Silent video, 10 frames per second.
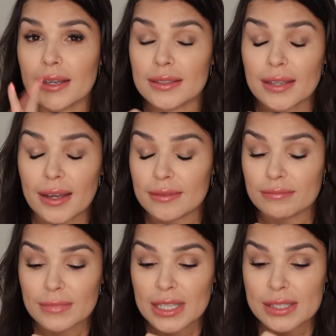Yeah,
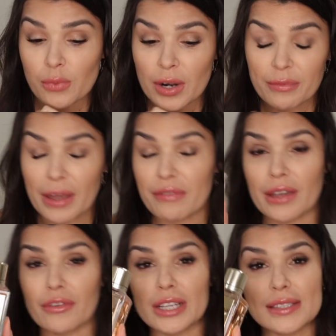it's one of my
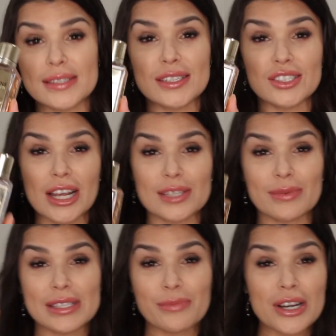favorites.
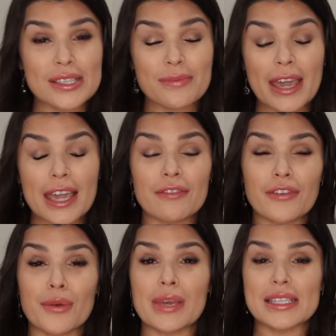Jasmins Marzipan
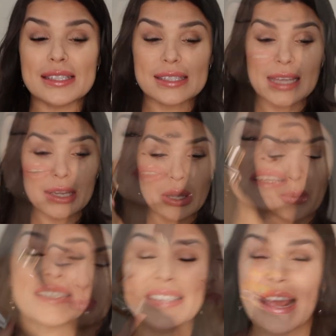from Mason's Lancome. So
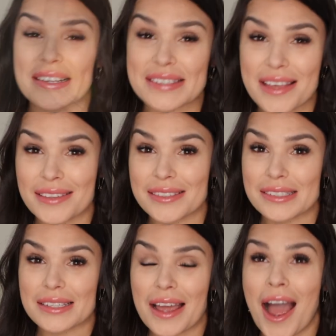this next
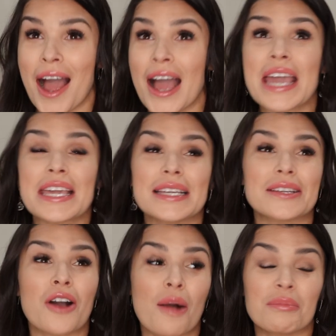scent, I
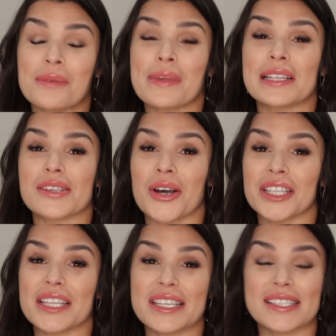get compliments
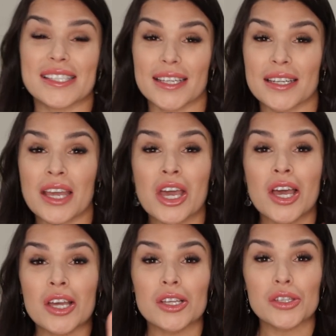on this scent
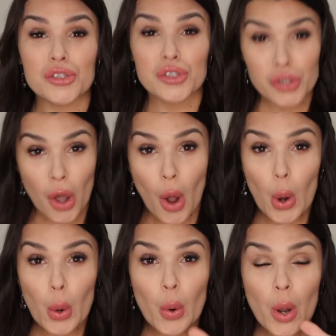
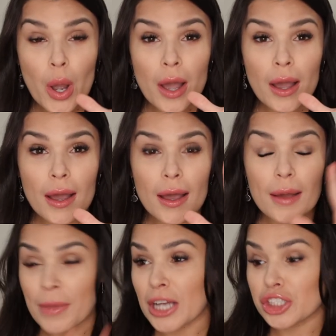so
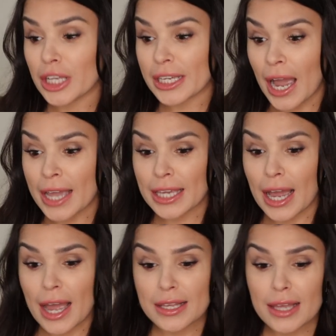much. Like
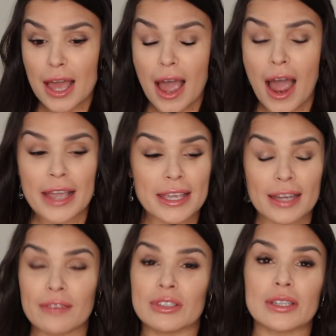I
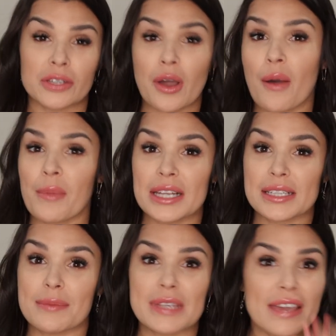can't even tell you how many
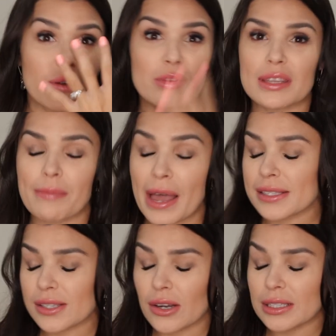times, even with the
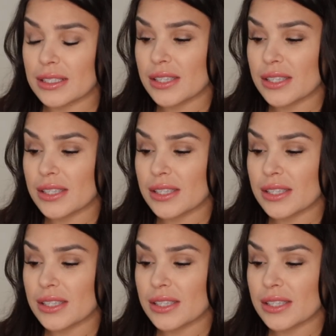mask on.